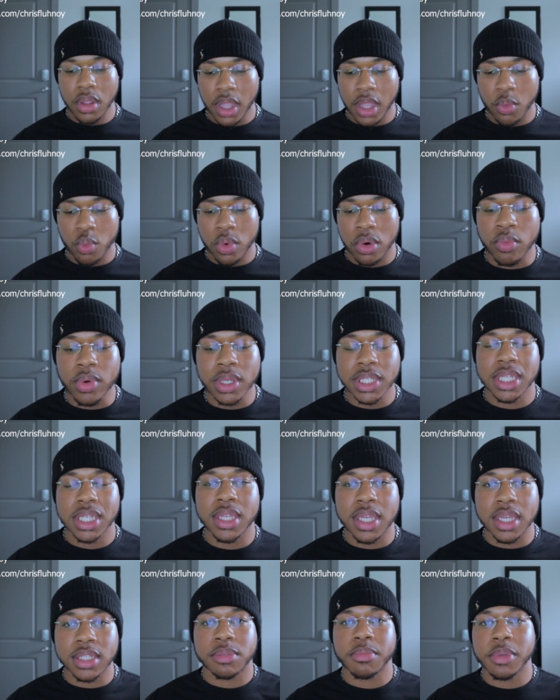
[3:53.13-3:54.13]
And what really
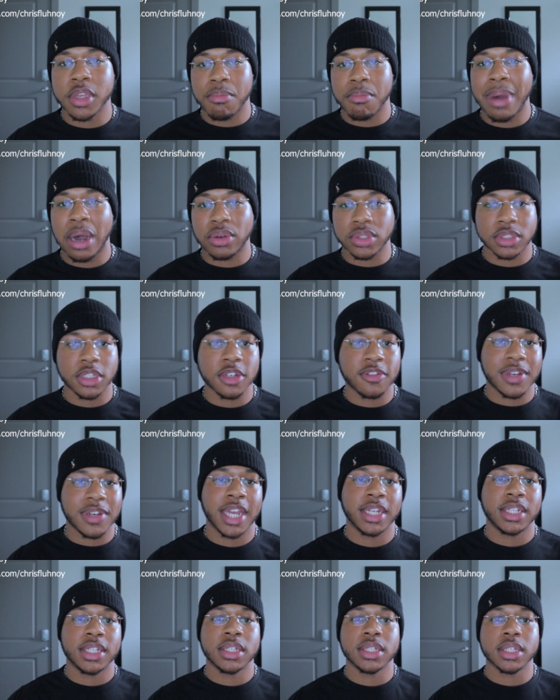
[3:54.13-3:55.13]
gets me about stuff
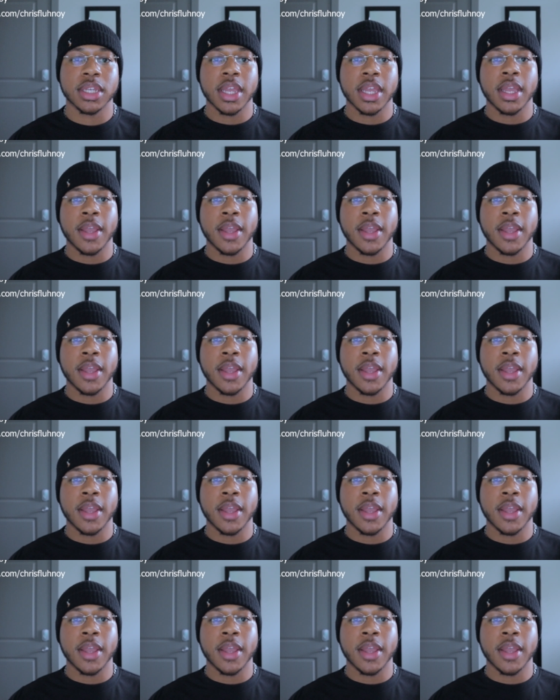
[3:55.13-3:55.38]
like this,